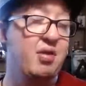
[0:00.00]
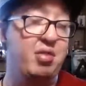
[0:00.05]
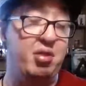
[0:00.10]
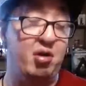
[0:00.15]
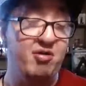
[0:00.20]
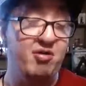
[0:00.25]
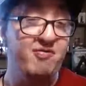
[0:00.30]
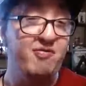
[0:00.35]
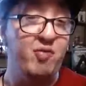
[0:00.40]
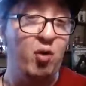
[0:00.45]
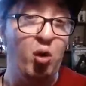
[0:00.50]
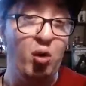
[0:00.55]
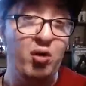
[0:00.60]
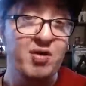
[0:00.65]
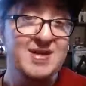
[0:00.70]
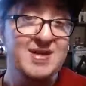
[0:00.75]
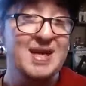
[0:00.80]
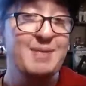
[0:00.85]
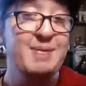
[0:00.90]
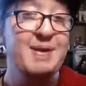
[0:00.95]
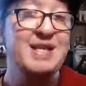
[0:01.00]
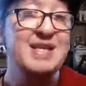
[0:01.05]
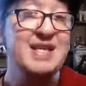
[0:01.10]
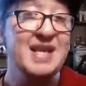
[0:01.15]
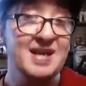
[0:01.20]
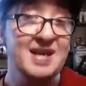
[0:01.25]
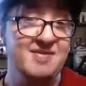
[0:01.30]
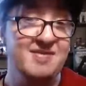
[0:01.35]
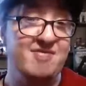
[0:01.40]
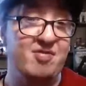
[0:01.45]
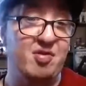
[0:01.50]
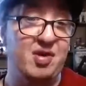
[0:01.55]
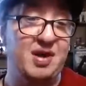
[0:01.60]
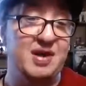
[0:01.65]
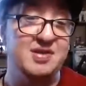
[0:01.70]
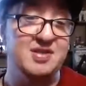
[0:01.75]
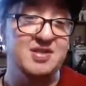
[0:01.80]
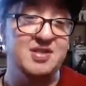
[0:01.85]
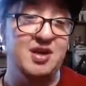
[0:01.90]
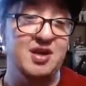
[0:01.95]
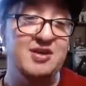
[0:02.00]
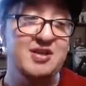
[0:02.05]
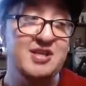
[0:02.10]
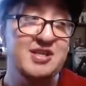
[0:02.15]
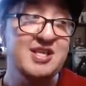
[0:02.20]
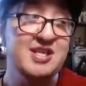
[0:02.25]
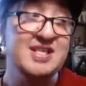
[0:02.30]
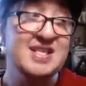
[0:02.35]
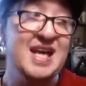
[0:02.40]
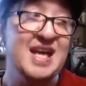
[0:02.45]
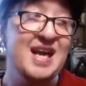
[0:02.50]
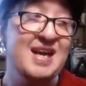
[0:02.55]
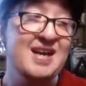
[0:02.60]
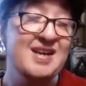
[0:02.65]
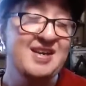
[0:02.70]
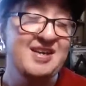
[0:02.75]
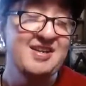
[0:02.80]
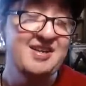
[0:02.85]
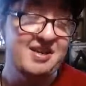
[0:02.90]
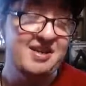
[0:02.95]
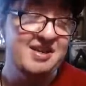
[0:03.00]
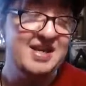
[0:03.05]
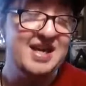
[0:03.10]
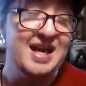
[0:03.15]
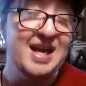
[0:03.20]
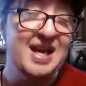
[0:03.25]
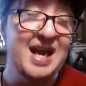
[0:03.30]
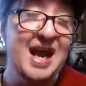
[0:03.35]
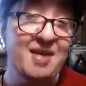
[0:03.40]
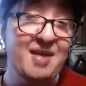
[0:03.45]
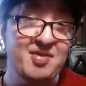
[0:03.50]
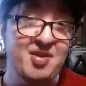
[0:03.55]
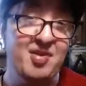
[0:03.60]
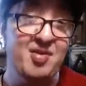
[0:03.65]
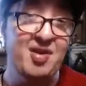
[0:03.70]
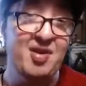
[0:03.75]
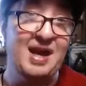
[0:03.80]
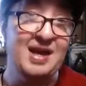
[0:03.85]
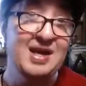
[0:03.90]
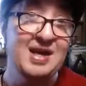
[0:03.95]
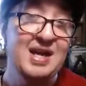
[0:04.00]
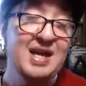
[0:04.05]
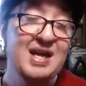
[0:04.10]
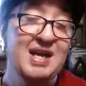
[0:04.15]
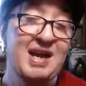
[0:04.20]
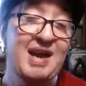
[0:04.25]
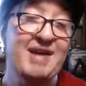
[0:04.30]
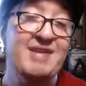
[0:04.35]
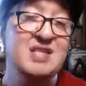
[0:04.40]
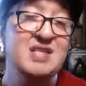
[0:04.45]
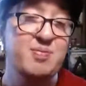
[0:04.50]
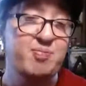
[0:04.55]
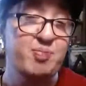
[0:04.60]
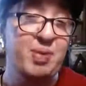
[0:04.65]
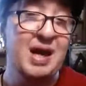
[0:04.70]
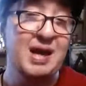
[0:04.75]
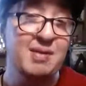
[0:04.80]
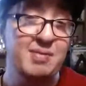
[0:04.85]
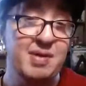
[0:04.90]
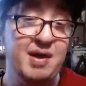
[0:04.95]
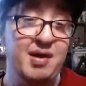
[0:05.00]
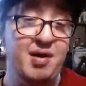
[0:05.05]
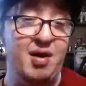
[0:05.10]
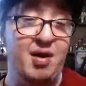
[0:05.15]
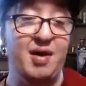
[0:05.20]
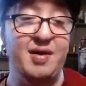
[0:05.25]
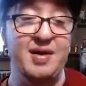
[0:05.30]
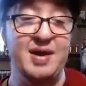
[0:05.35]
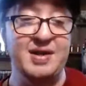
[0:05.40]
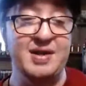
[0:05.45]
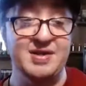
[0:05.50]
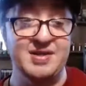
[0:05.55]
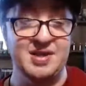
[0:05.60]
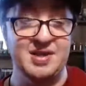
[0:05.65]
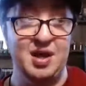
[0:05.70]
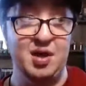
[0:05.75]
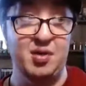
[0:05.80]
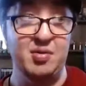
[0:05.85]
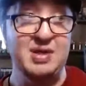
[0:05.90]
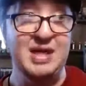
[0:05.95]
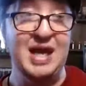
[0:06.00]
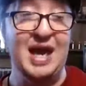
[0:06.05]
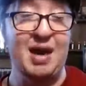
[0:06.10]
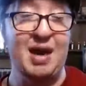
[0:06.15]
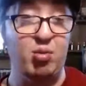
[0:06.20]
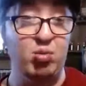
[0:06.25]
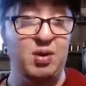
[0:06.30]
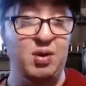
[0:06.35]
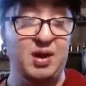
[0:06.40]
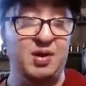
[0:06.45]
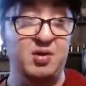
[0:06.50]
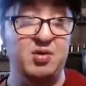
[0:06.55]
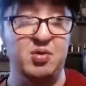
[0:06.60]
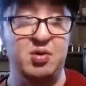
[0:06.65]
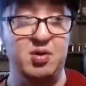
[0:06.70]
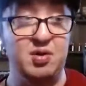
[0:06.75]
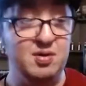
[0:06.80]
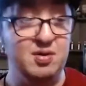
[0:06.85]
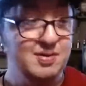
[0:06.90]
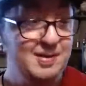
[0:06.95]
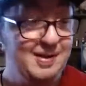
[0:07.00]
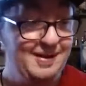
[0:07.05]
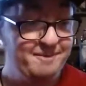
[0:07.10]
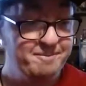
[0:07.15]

their force can be different, so you kind of have to like experiment on it. So yeah, really cool.